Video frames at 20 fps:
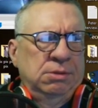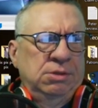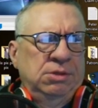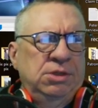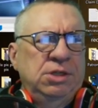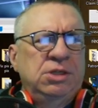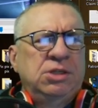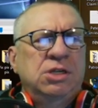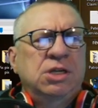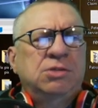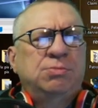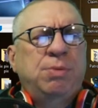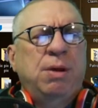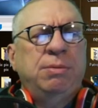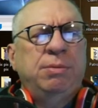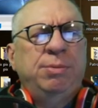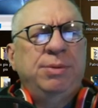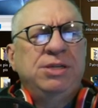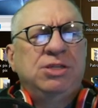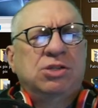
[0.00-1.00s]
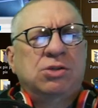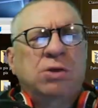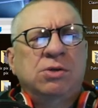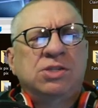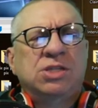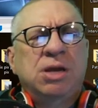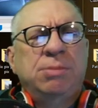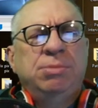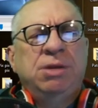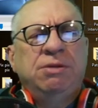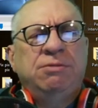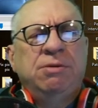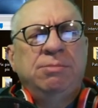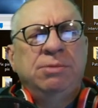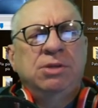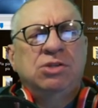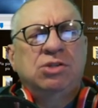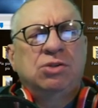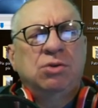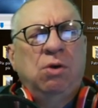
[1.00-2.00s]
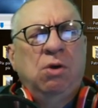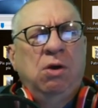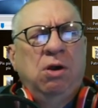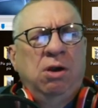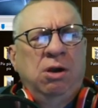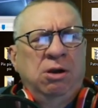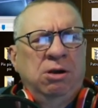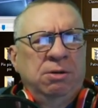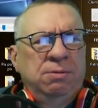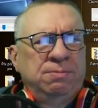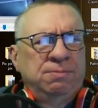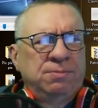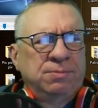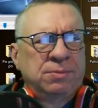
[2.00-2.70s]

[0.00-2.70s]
She just probably stole something from the store.